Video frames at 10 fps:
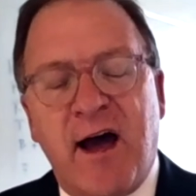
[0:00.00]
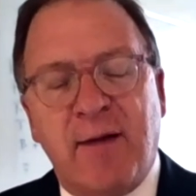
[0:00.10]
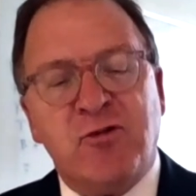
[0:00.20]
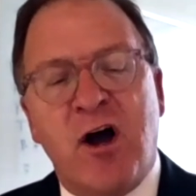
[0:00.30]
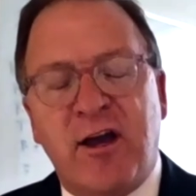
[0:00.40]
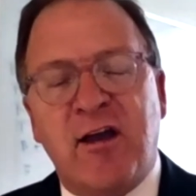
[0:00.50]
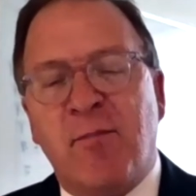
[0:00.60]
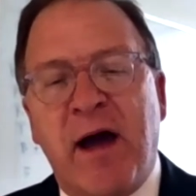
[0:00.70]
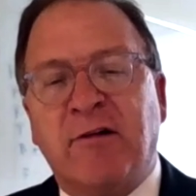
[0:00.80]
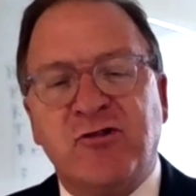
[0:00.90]
I'm talking
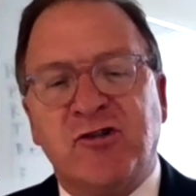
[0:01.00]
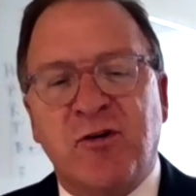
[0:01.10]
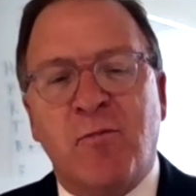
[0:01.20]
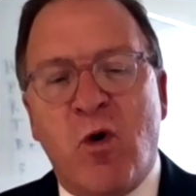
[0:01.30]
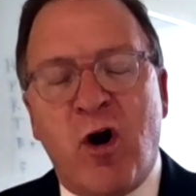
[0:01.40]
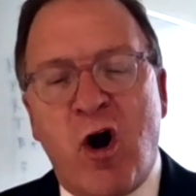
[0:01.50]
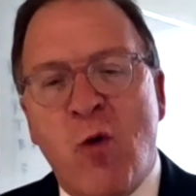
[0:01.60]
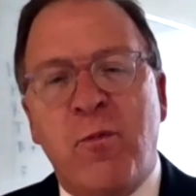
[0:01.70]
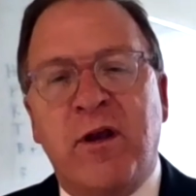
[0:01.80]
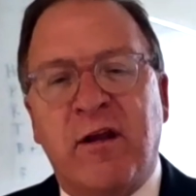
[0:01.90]
about just a more
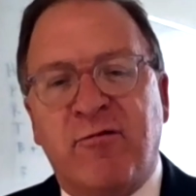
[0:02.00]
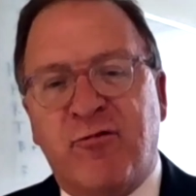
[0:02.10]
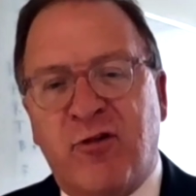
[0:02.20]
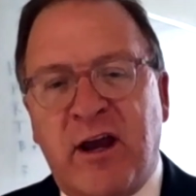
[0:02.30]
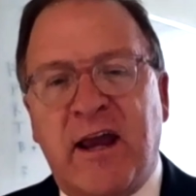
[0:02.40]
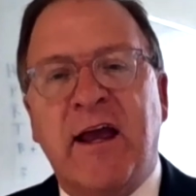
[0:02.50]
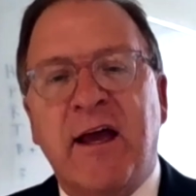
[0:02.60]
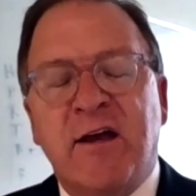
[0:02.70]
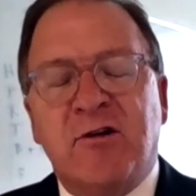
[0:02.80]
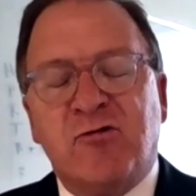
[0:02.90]
open and free
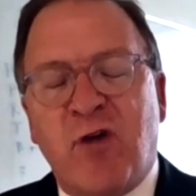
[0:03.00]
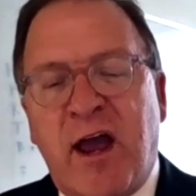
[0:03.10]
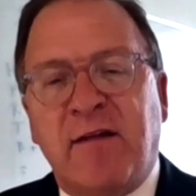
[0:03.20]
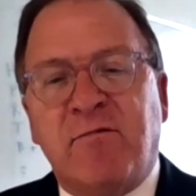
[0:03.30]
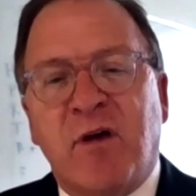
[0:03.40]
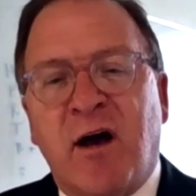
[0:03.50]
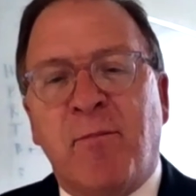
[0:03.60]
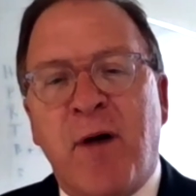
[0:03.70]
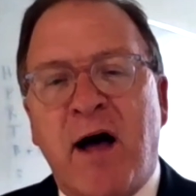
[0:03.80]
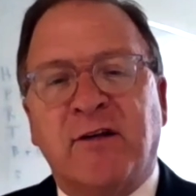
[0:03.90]
trade
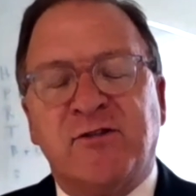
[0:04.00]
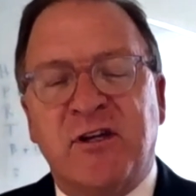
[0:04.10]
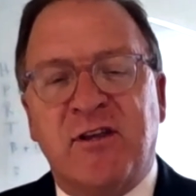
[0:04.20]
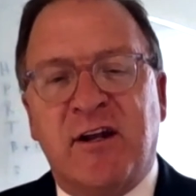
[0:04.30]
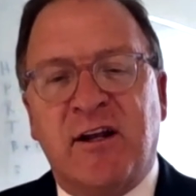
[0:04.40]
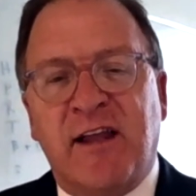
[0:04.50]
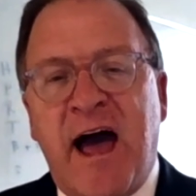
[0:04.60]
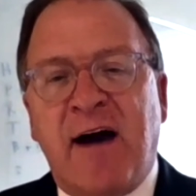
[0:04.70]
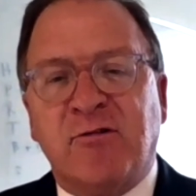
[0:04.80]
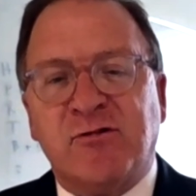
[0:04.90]
policy that
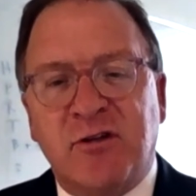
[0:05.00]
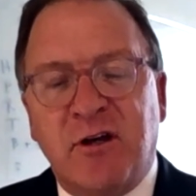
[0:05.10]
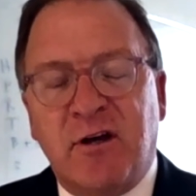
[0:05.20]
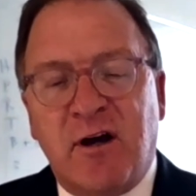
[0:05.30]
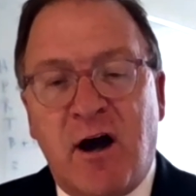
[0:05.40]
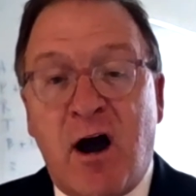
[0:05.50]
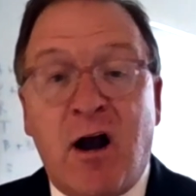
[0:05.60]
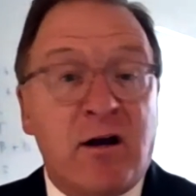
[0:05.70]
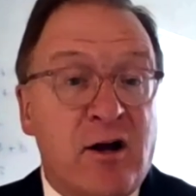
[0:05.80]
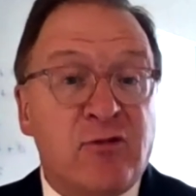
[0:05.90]
allows
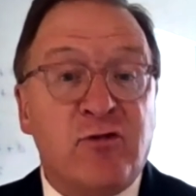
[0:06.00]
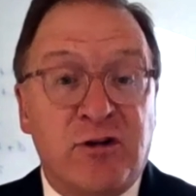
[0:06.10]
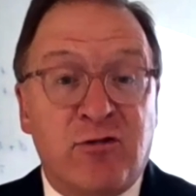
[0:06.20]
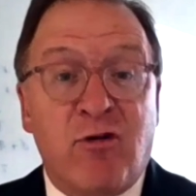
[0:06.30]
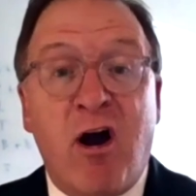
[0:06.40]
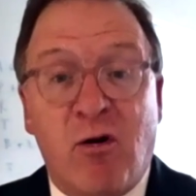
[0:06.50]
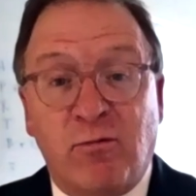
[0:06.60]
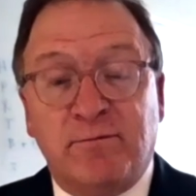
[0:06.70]
our country to grow.